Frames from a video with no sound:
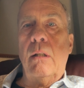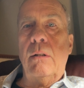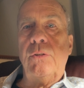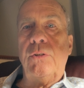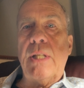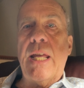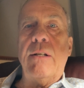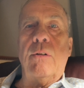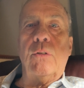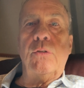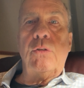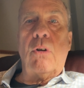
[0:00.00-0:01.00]

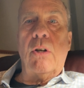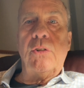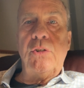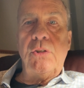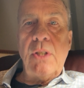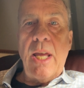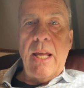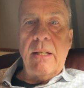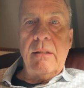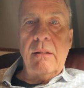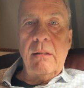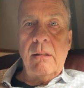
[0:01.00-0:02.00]
standards are
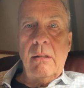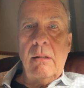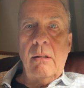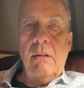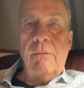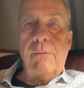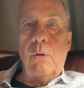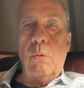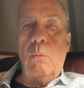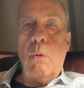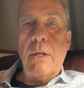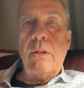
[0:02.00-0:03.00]
set for
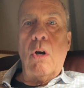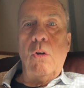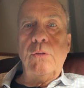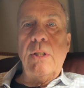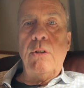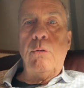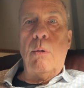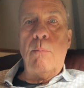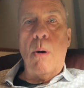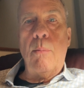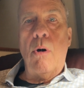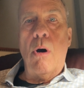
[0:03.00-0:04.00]
what goes into a
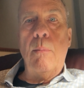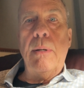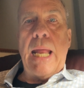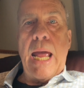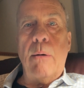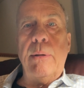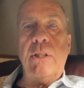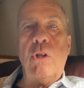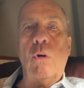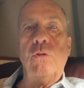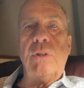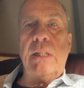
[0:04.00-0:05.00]
mobile home and how it
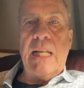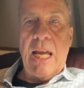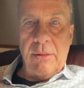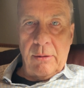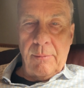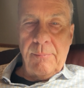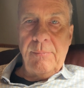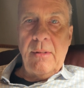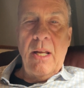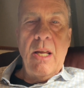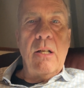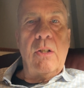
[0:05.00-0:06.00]
goes together.
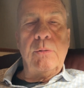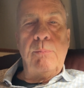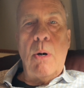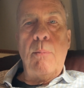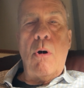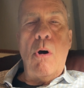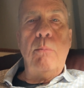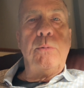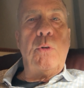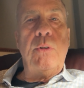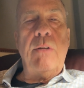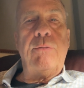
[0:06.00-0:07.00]
Because mobile homes
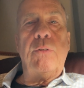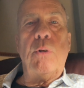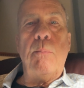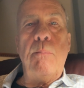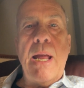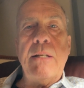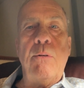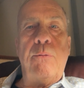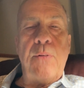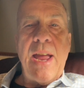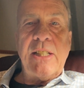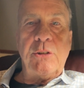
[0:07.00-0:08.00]
are different. They're
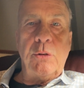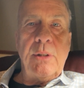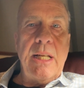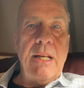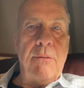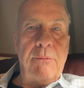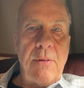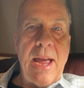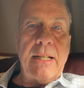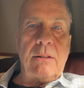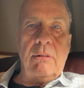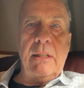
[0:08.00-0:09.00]
manufactured in a
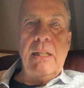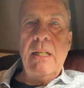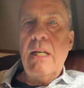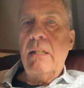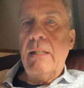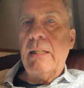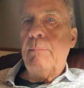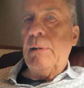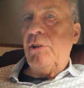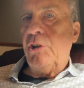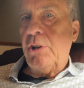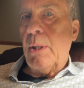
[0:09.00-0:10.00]
factory. They can be
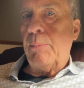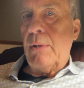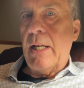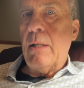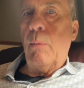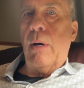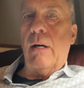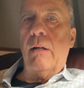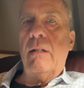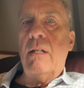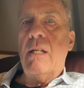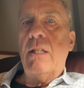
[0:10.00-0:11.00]
shipped anywhere.
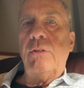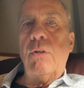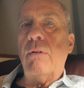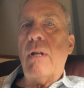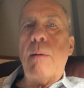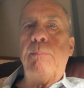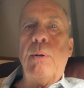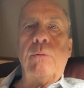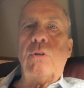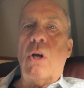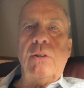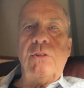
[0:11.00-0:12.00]
So they're not
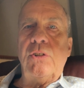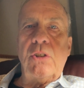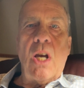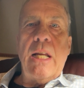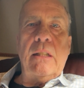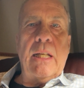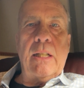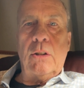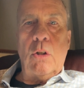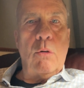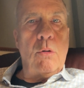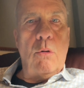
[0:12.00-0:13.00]
built on site like a
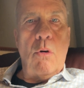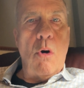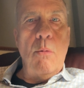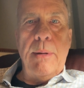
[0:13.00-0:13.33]
local home